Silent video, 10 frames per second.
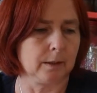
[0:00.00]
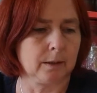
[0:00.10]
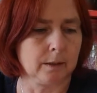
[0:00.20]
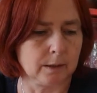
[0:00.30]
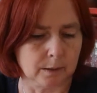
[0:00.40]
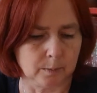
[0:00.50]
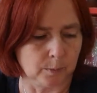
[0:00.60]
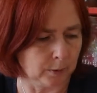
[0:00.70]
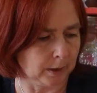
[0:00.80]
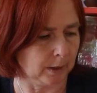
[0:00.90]
I'll just
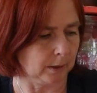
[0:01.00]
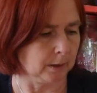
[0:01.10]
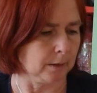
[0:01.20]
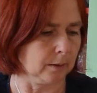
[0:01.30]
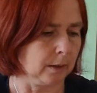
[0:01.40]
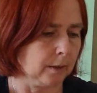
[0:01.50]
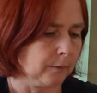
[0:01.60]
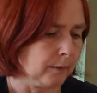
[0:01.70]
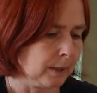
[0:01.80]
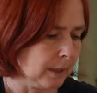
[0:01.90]
put that down there
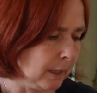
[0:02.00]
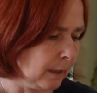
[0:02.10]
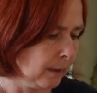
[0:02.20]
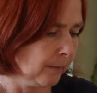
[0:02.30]
for a sec,